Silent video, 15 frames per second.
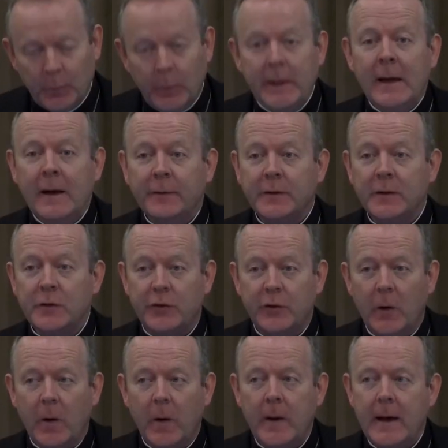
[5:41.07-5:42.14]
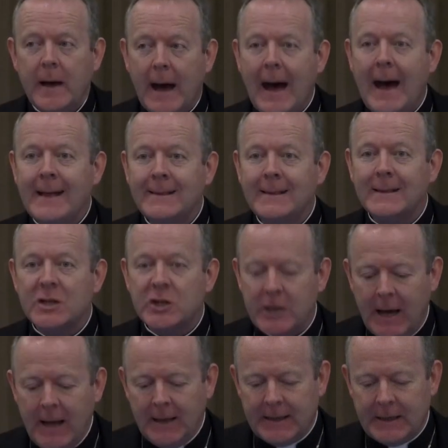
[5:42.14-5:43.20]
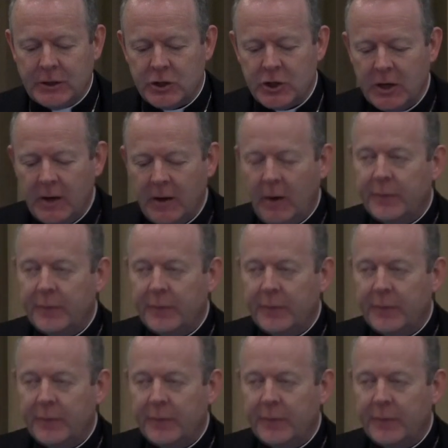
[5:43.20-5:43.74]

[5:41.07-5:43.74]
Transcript: we have the joy and the challenge